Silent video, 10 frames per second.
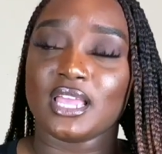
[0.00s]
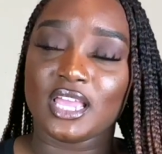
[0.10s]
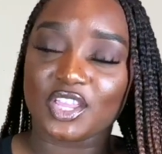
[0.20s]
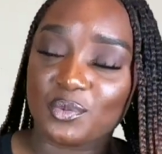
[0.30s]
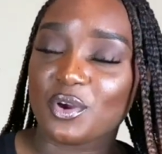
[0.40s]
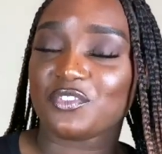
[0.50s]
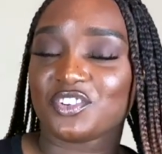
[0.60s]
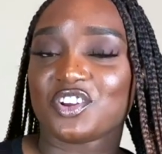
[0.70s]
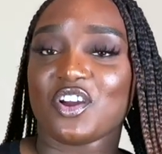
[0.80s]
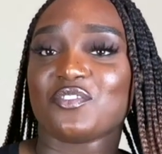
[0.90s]
your boyfriend or
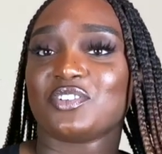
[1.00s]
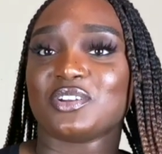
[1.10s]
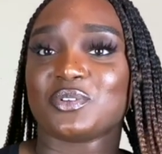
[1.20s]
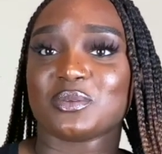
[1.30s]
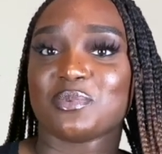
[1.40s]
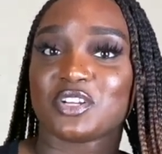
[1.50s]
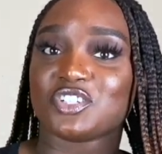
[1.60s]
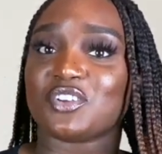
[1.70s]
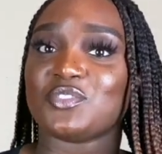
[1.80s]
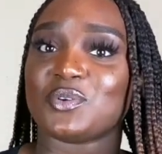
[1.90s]
girlfriend with a picture
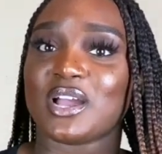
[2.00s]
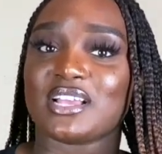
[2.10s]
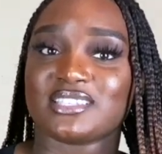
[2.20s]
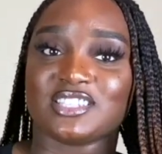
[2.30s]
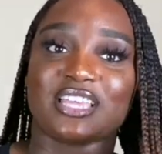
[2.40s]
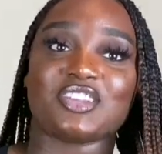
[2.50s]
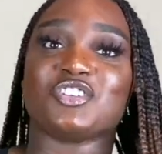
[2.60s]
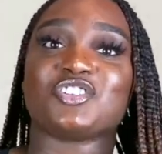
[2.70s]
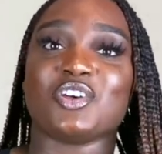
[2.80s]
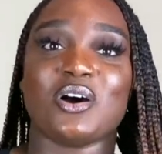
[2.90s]
of you guys and like your
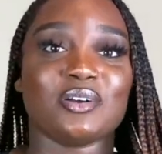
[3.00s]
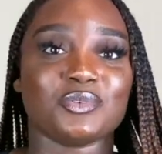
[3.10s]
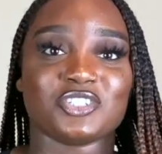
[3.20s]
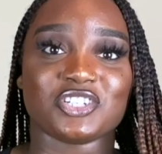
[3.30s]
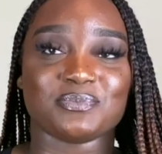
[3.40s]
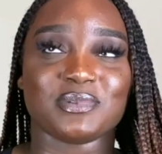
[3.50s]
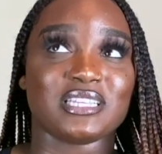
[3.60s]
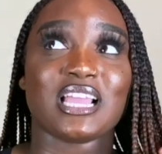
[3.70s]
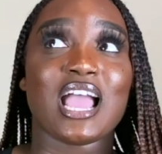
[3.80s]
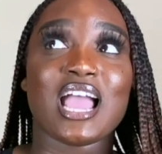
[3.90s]
song would just be
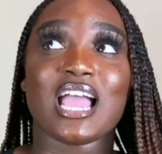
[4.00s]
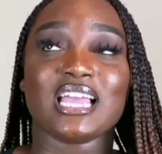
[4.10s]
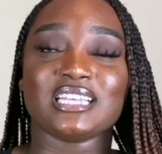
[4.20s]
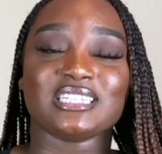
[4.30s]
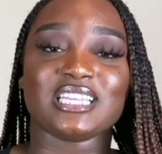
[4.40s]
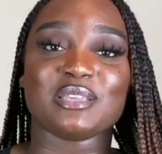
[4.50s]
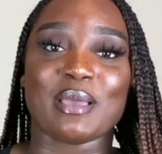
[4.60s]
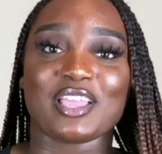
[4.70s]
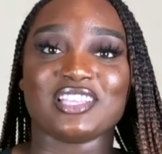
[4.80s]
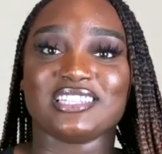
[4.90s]

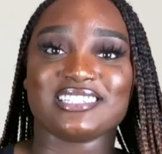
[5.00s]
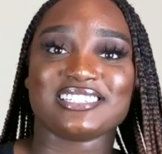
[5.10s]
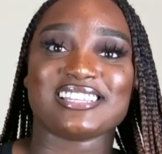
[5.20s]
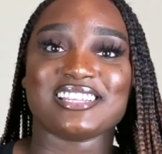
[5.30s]
immaculate.